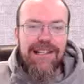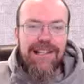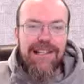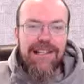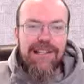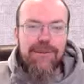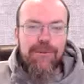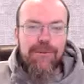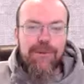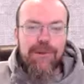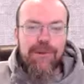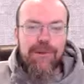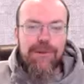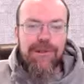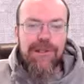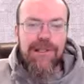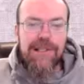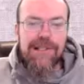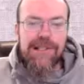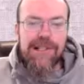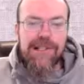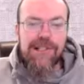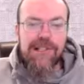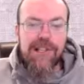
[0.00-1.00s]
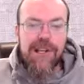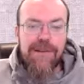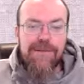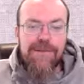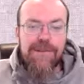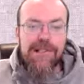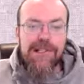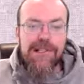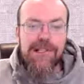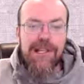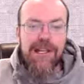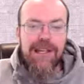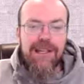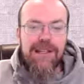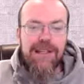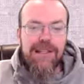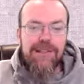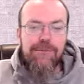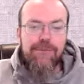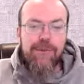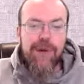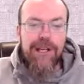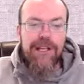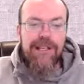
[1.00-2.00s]
in the world that's a sovereign state
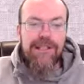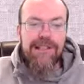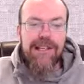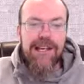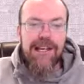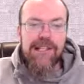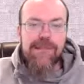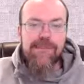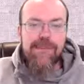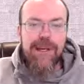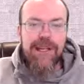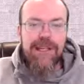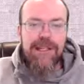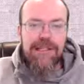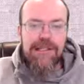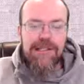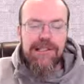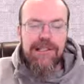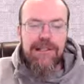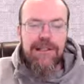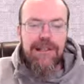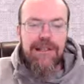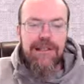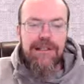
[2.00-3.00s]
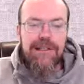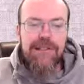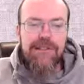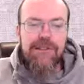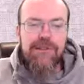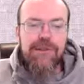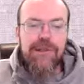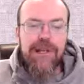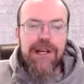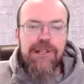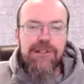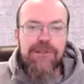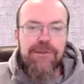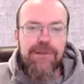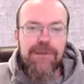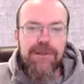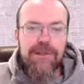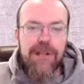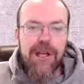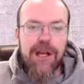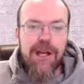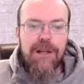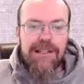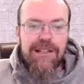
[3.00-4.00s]
and recognized by inter international
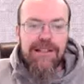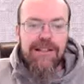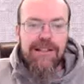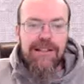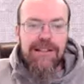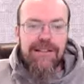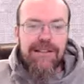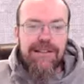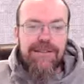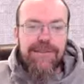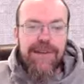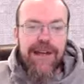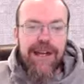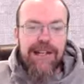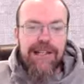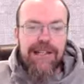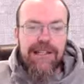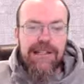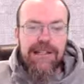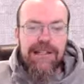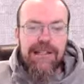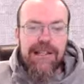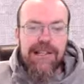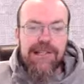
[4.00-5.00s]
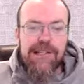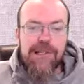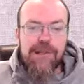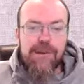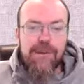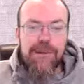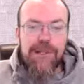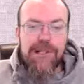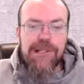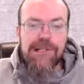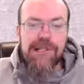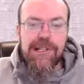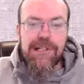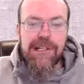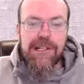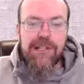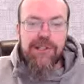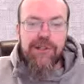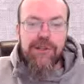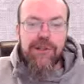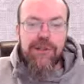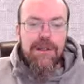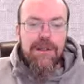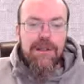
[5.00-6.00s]
law. The Vatican is the only city
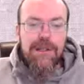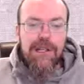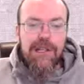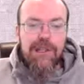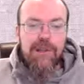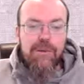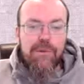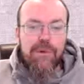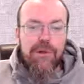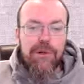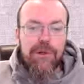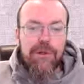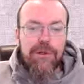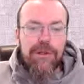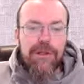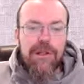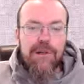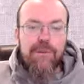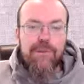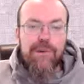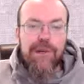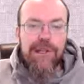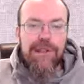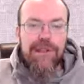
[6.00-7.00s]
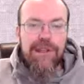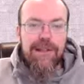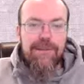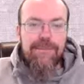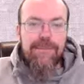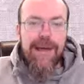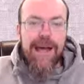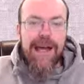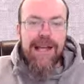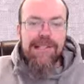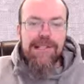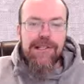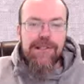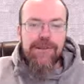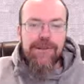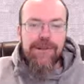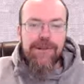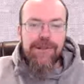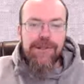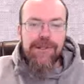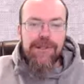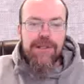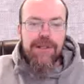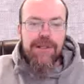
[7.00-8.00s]
church in the world with
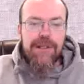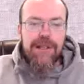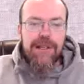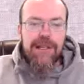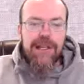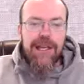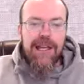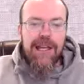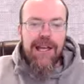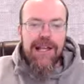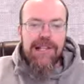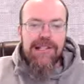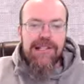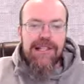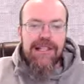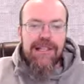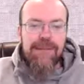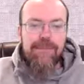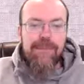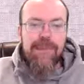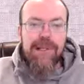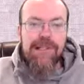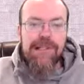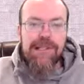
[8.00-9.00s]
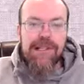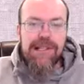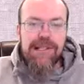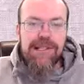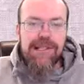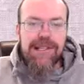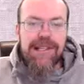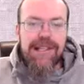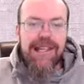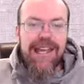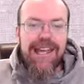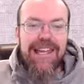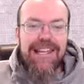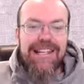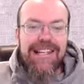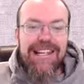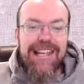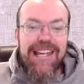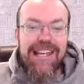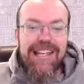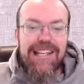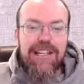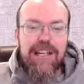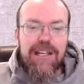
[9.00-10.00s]
ambassadors. It has embassies in
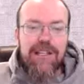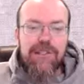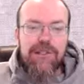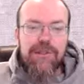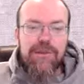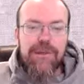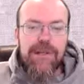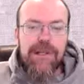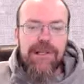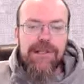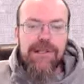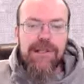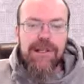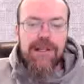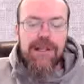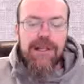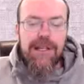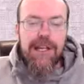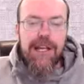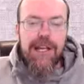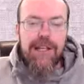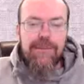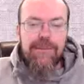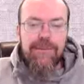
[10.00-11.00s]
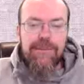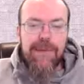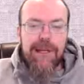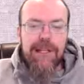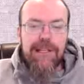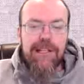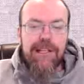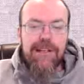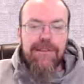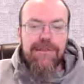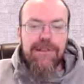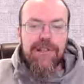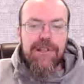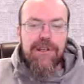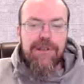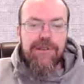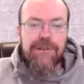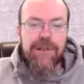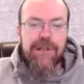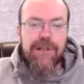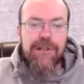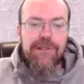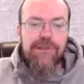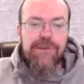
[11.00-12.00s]
88 countries, and many of the other
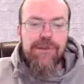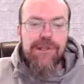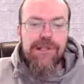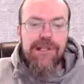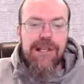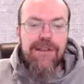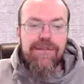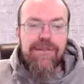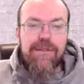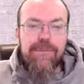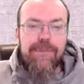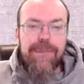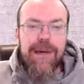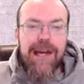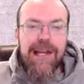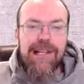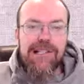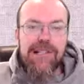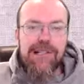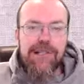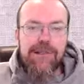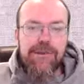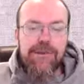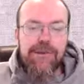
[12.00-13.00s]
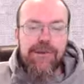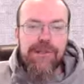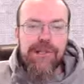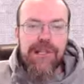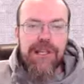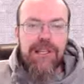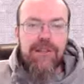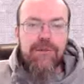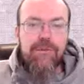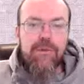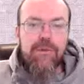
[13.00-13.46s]
countries have ambassadors in